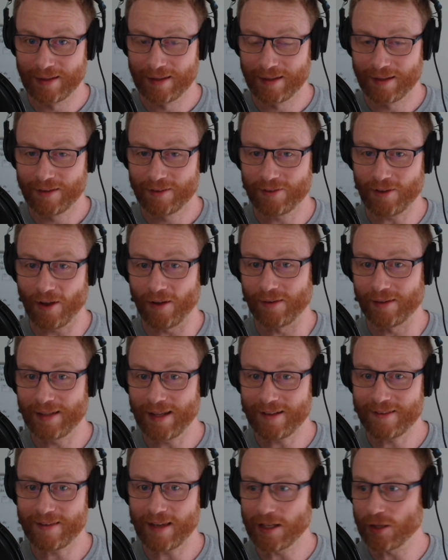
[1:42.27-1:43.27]
So
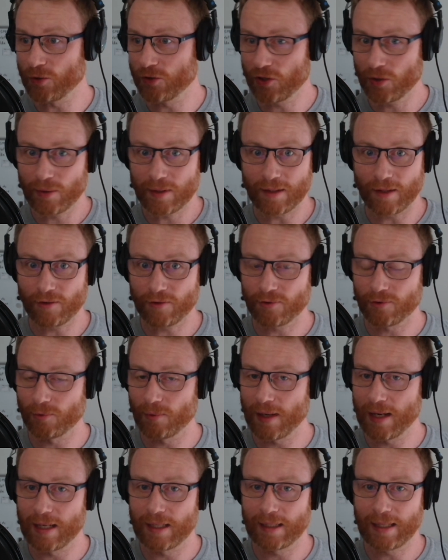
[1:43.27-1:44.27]
let's say you're doing this for a
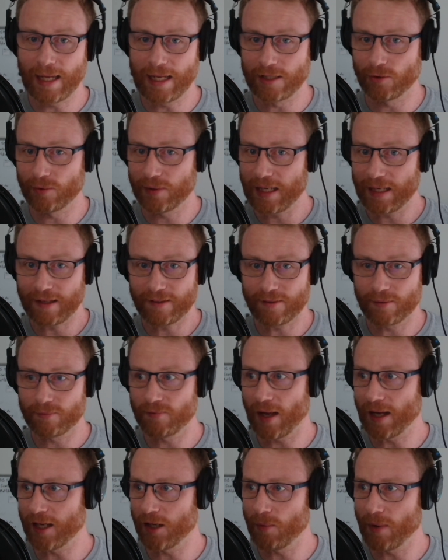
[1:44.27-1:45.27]
while and you're getting some
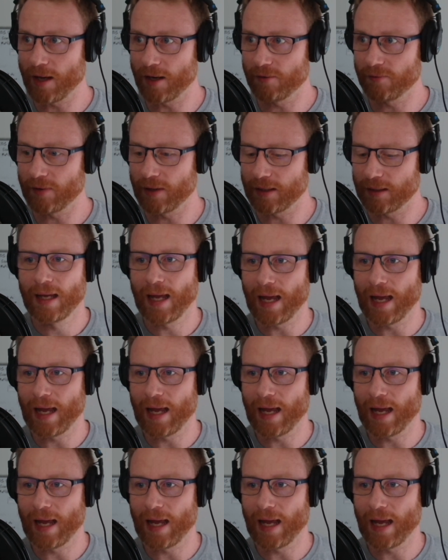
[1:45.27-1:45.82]
value out of it,